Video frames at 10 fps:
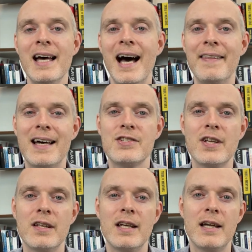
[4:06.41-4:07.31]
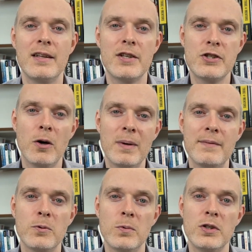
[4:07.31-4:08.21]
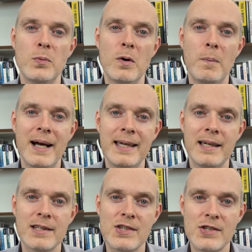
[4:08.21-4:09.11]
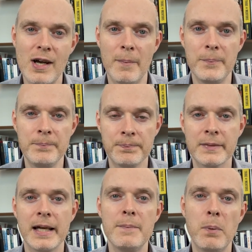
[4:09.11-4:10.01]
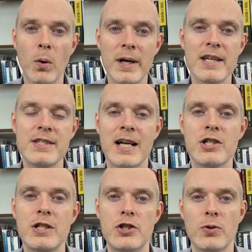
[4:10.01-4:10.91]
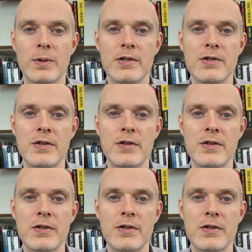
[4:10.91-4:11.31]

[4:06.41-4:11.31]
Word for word: And that's the uh, the top level, you will pay some employer's national insurance.